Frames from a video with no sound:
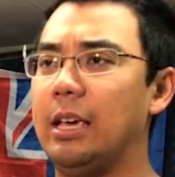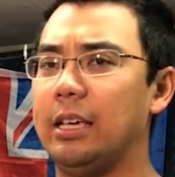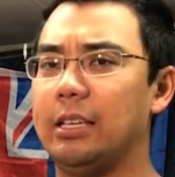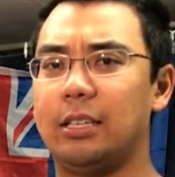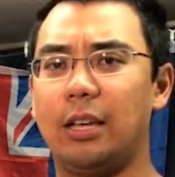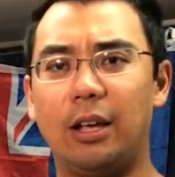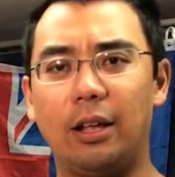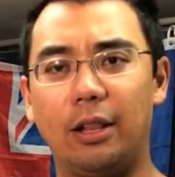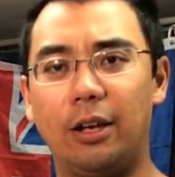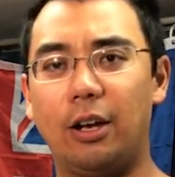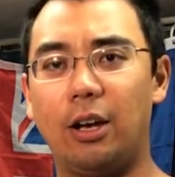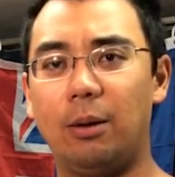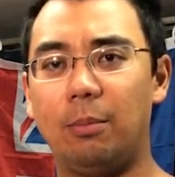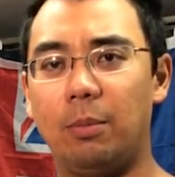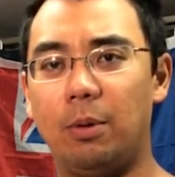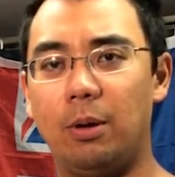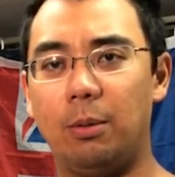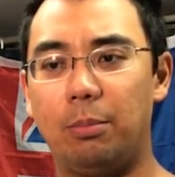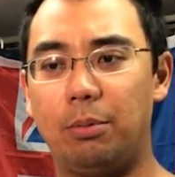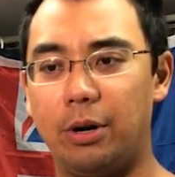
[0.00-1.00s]
healing up
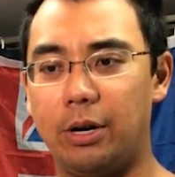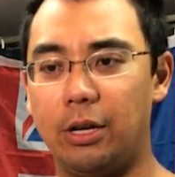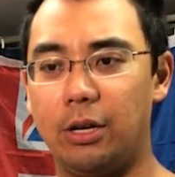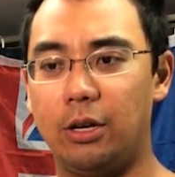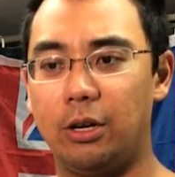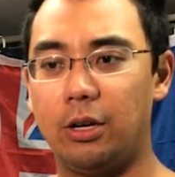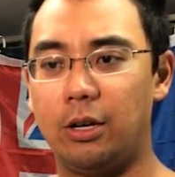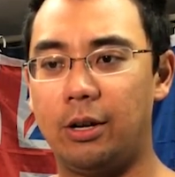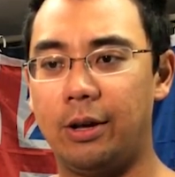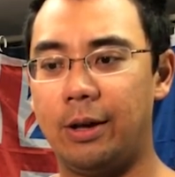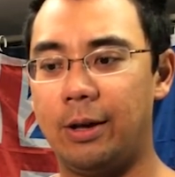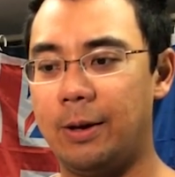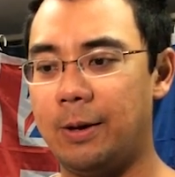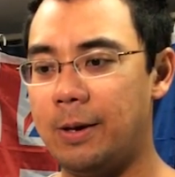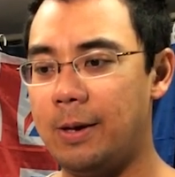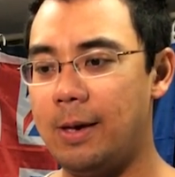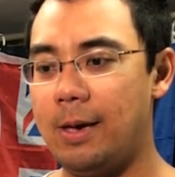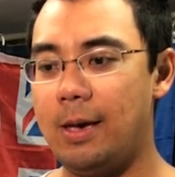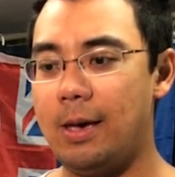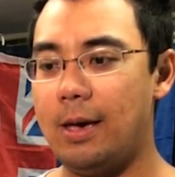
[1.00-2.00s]
pretty good.
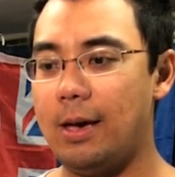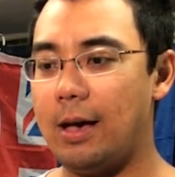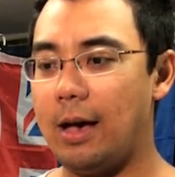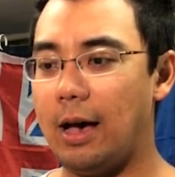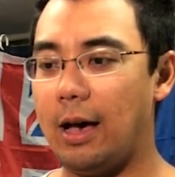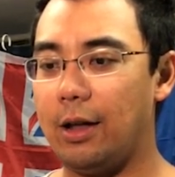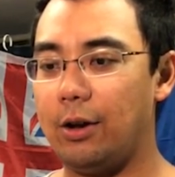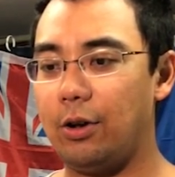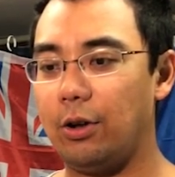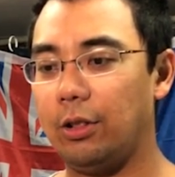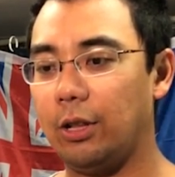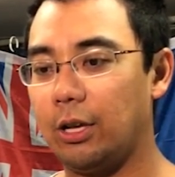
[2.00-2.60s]
No